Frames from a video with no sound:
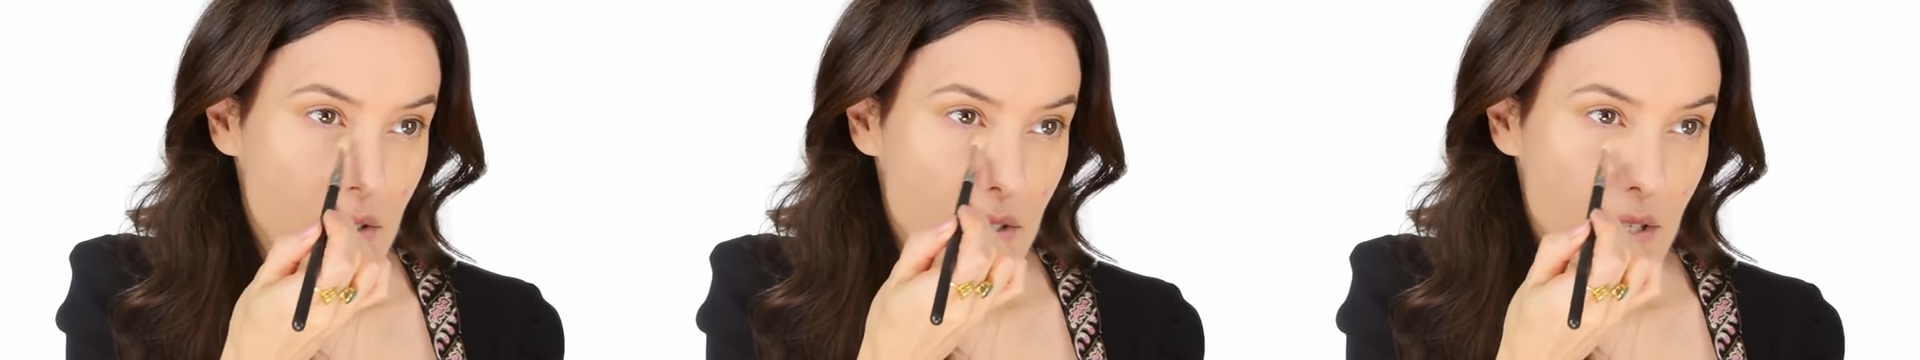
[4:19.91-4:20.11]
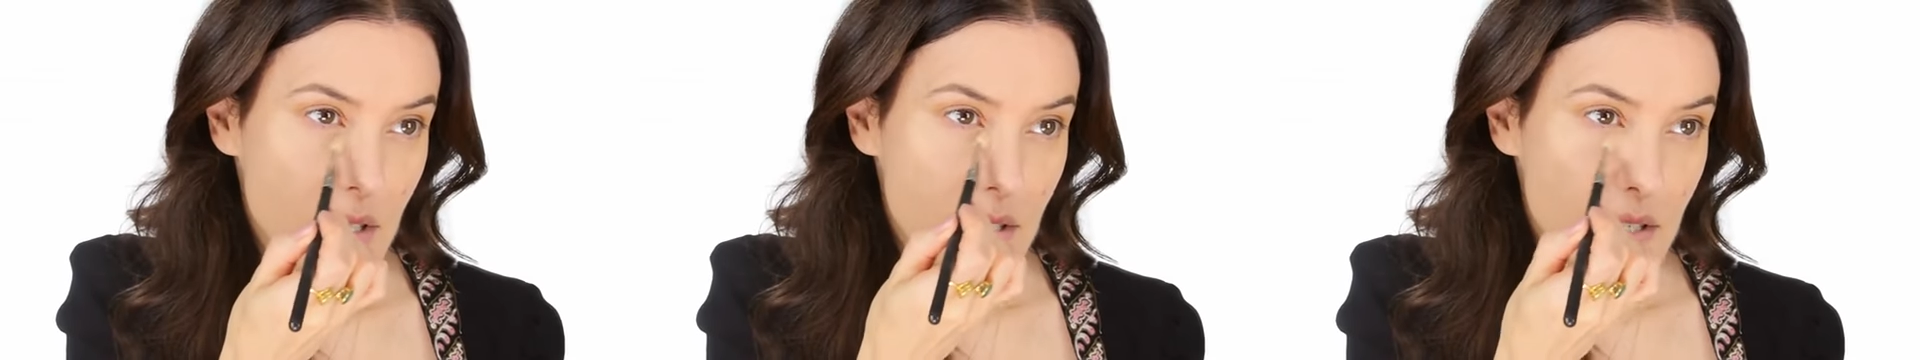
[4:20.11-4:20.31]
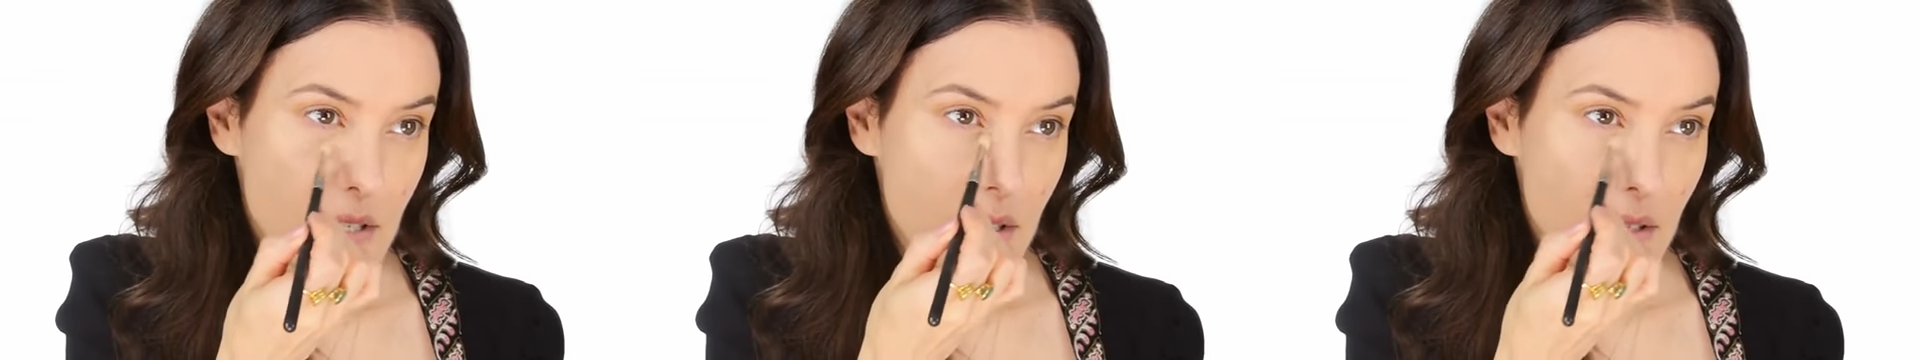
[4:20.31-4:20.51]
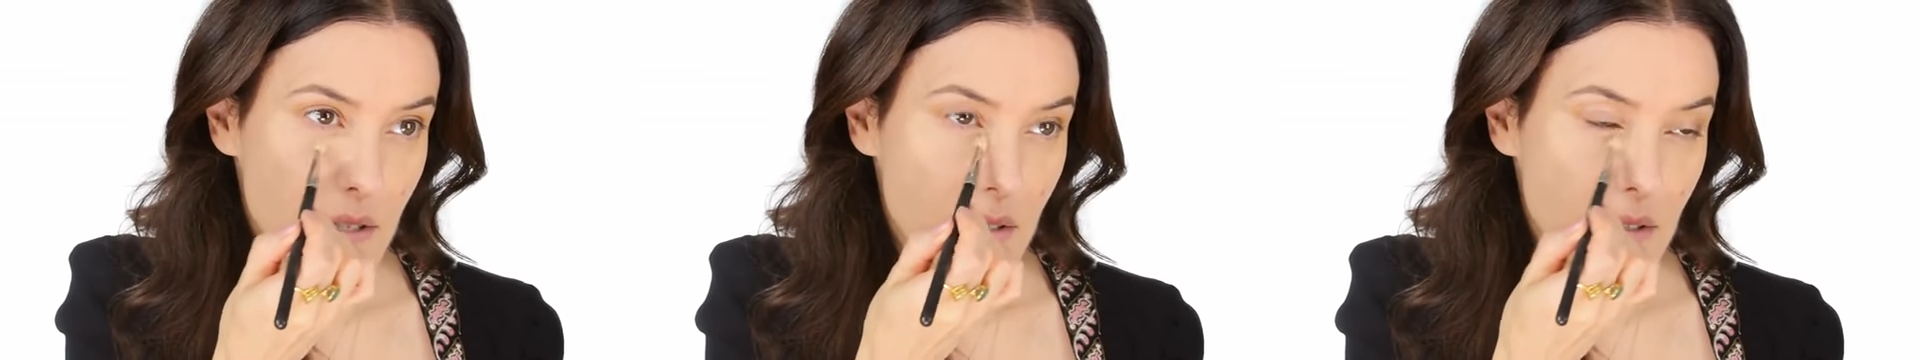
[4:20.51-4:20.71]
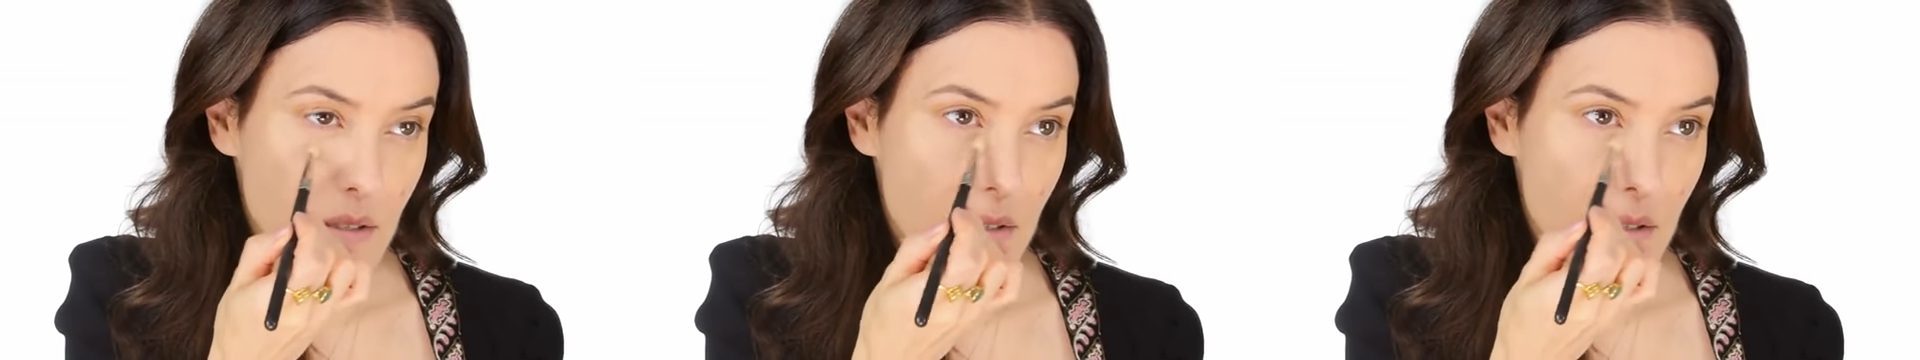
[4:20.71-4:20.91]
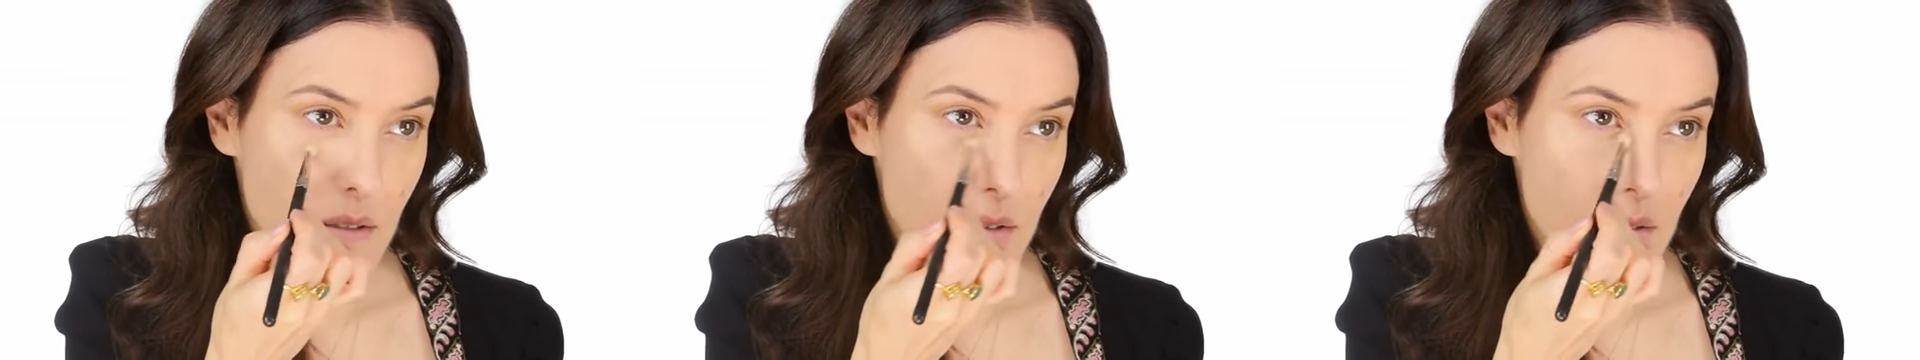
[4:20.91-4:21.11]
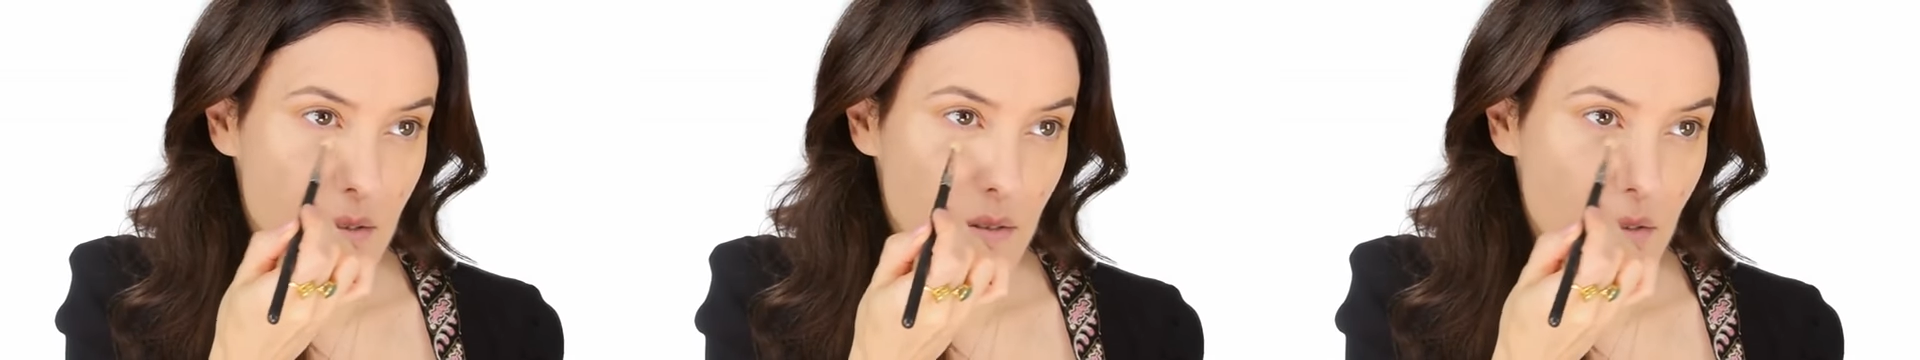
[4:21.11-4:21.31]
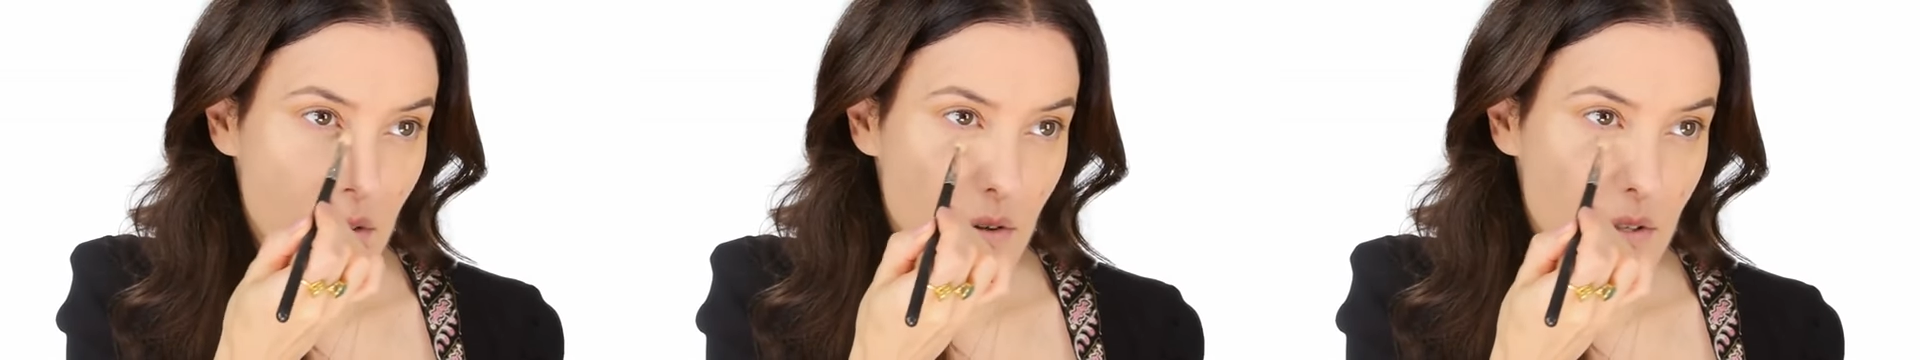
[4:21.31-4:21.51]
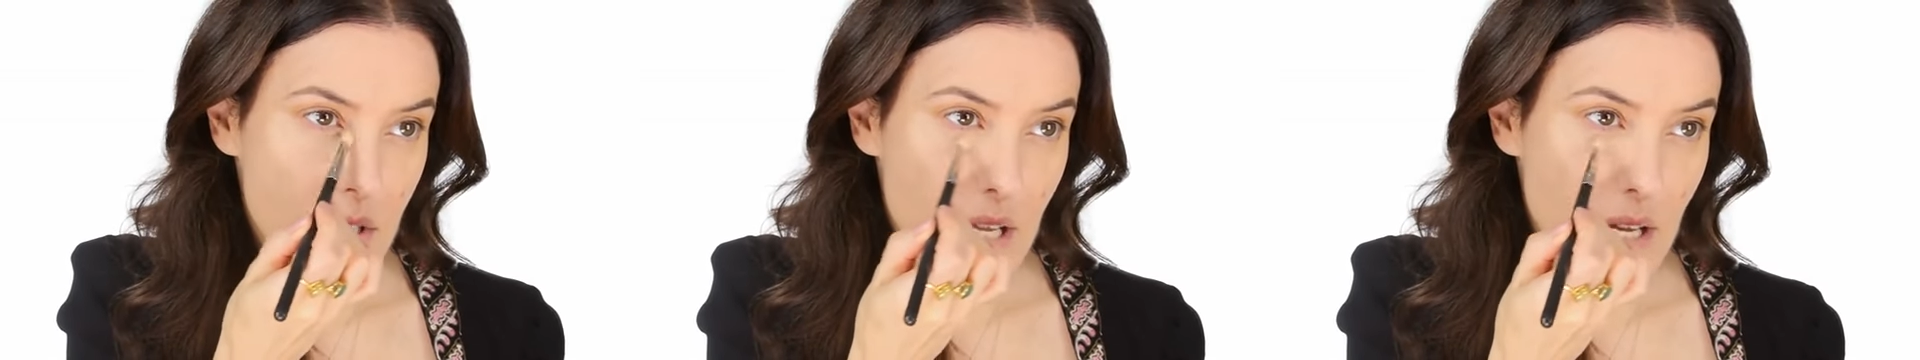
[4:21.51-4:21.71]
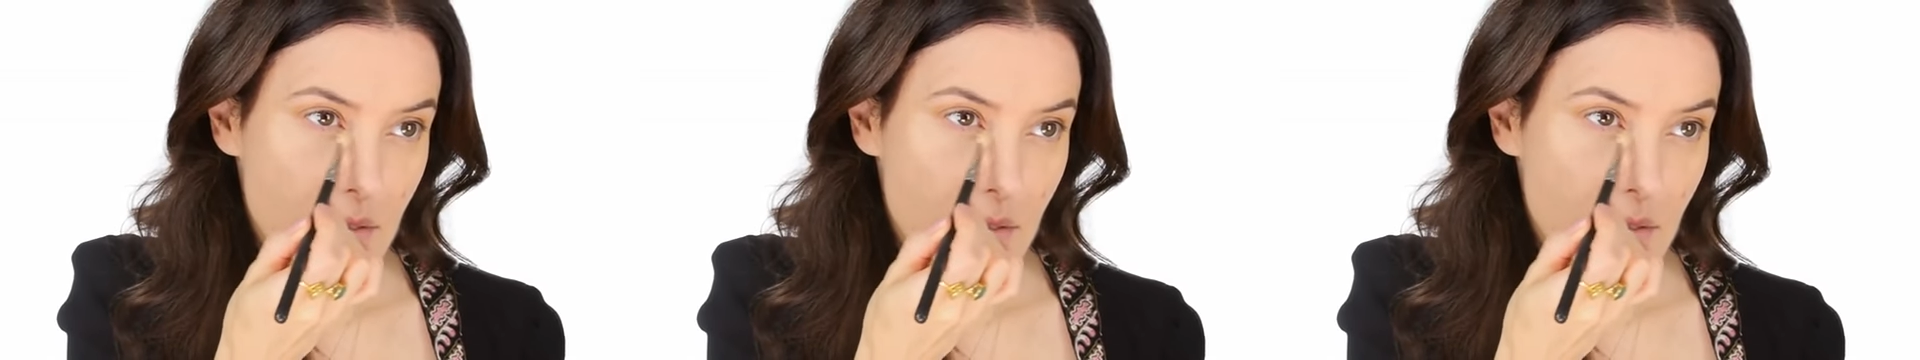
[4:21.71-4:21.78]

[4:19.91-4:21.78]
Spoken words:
just to knock